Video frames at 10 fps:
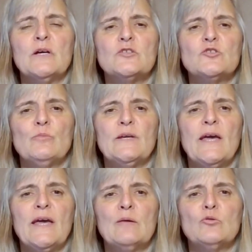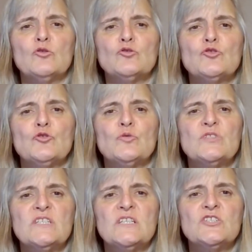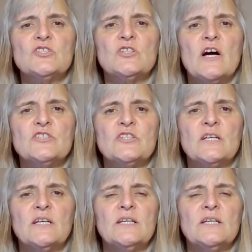to be able to teach logic